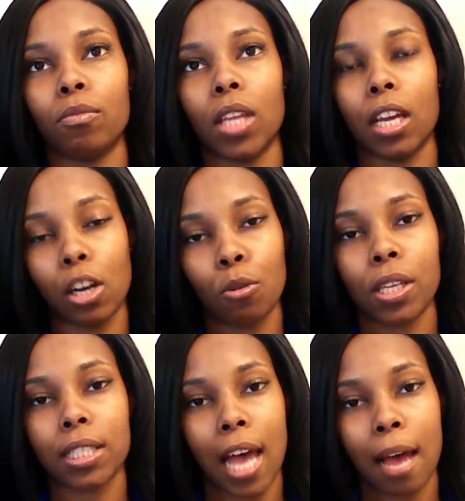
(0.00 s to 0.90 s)

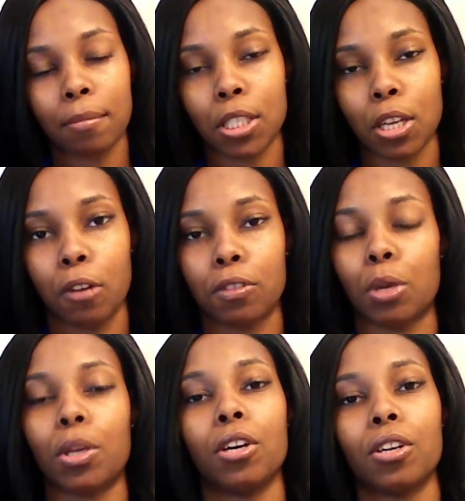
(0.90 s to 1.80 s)
including time served.
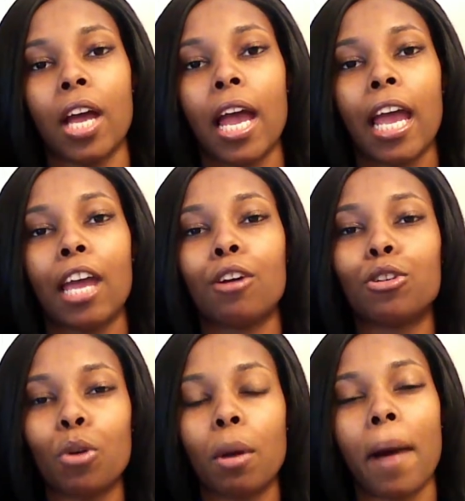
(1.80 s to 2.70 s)
So he'll
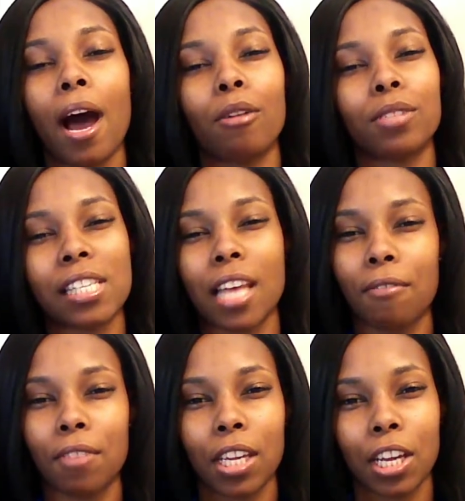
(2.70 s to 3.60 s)
do about
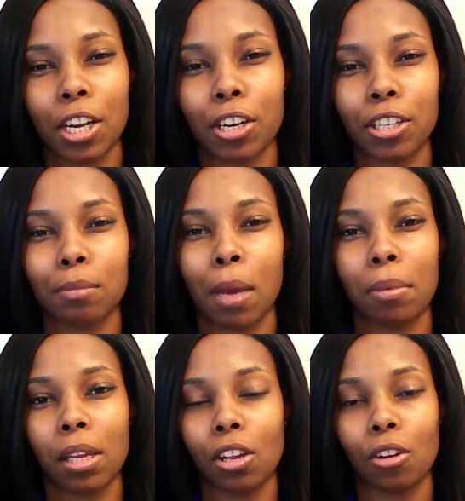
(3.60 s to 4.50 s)
7 years,
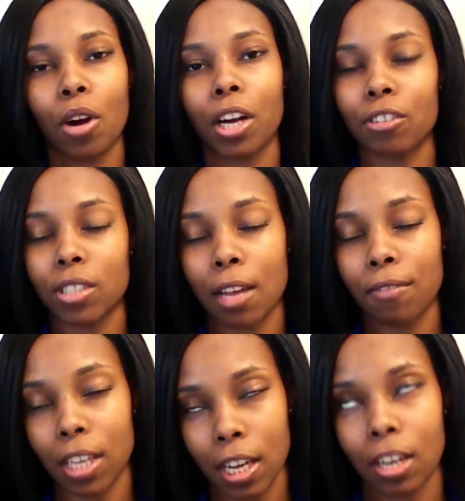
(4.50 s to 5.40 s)
maybe a little under
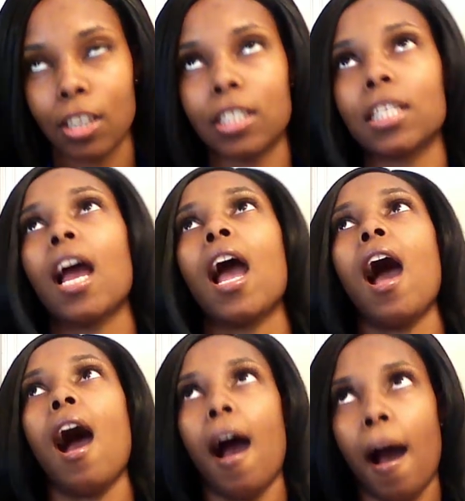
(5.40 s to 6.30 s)
7 years.
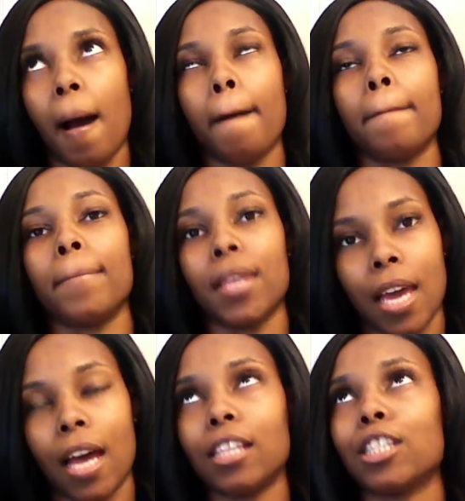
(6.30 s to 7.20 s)

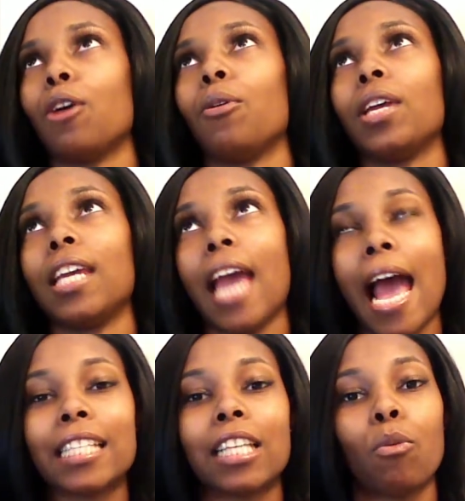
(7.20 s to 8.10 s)
Yeah, so he
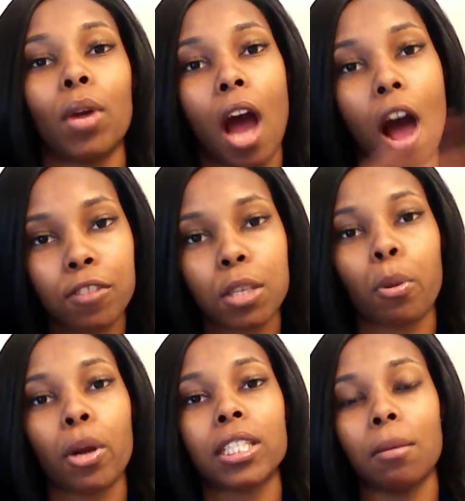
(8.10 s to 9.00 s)
hasn't went off to
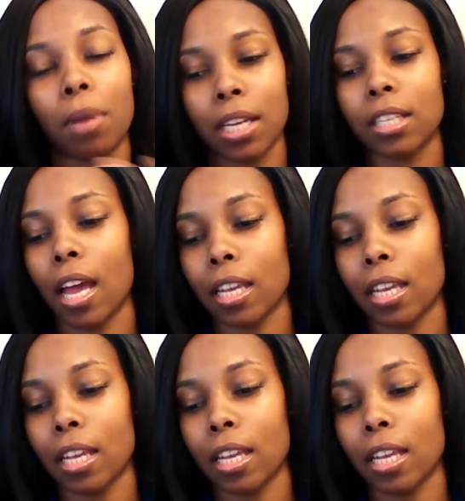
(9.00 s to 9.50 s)
prison, but he